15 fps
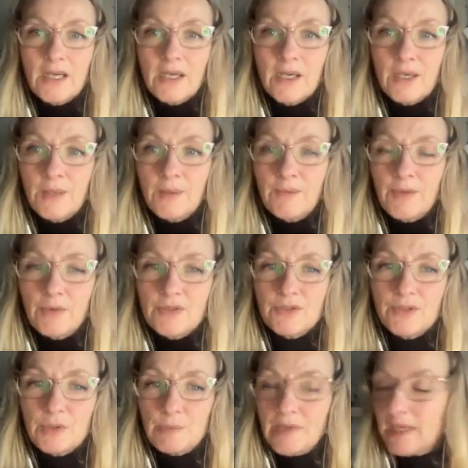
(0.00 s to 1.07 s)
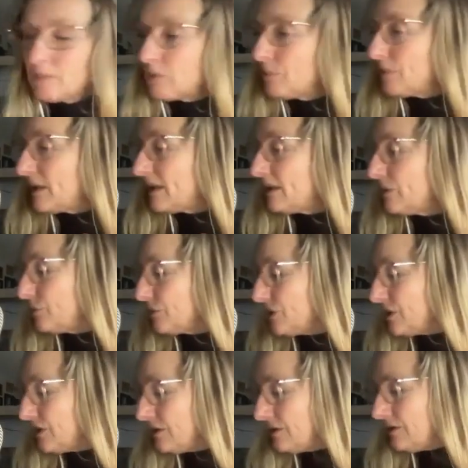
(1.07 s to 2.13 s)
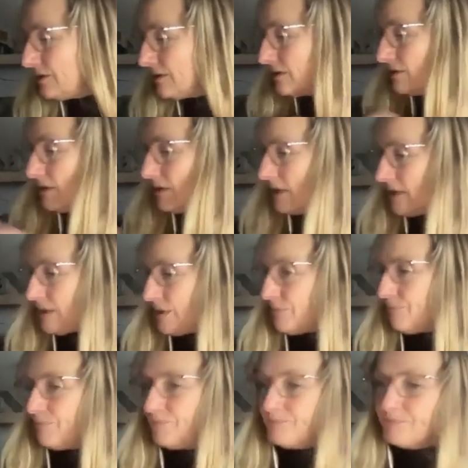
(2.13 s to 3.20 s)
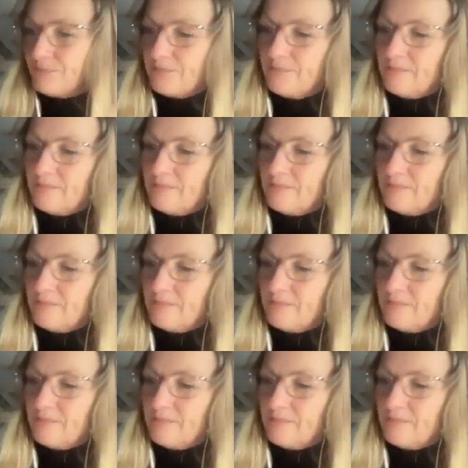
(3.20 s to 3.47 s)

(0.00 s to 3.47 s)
There are 2 payment plan options and